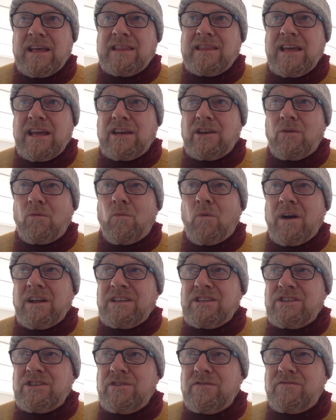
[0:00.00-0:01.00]
Then,
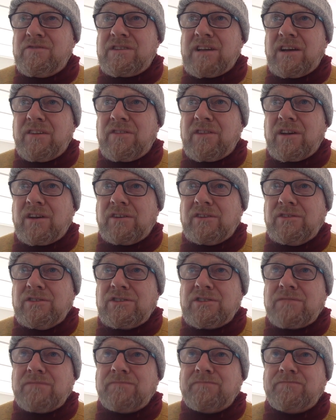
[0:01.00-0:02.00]
once you've done
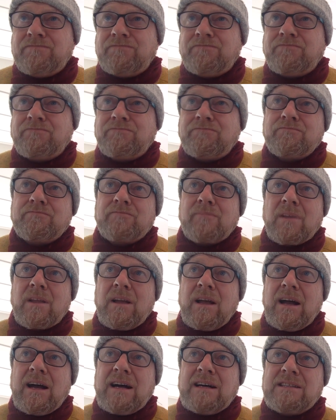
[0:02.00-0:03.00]
those,
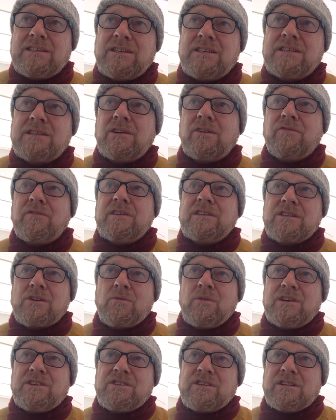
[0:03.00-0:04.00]
ask yourself these
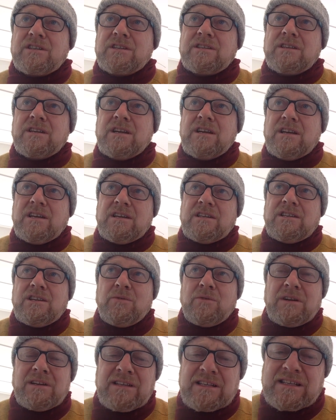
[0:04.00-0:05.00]
questions. Do
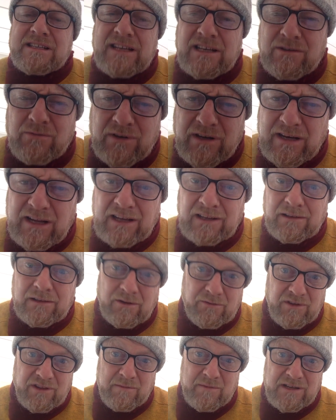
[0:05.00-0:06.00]
you understand what an
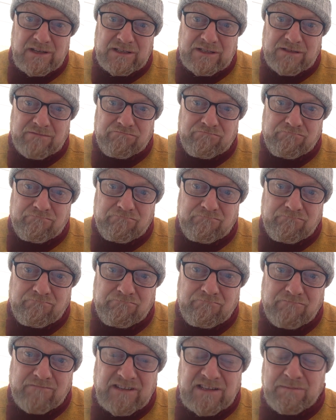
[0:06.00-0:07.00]
algorithm is?
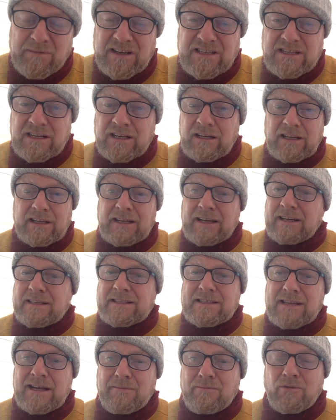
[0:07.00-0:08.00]
It's basically a
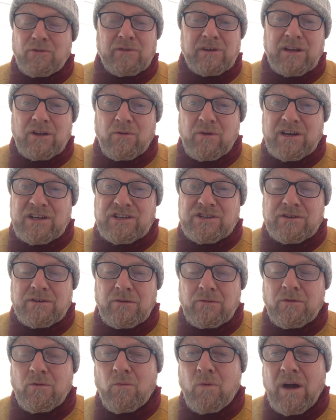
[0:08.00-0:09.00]
sum or an equation
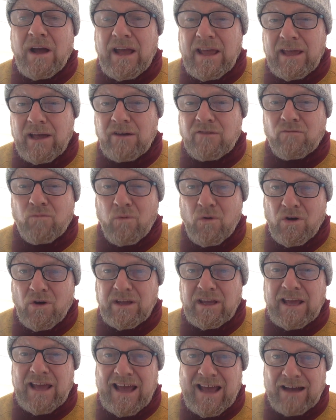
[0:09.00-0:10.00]
or a way of
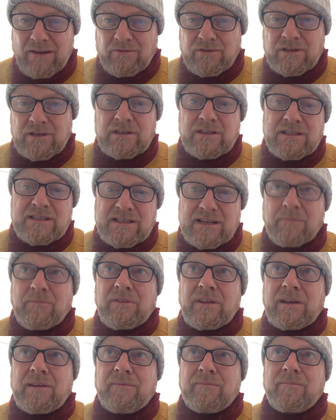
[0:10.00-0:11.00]
working out
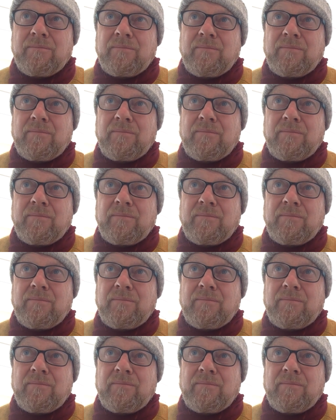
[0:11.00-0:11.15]
something.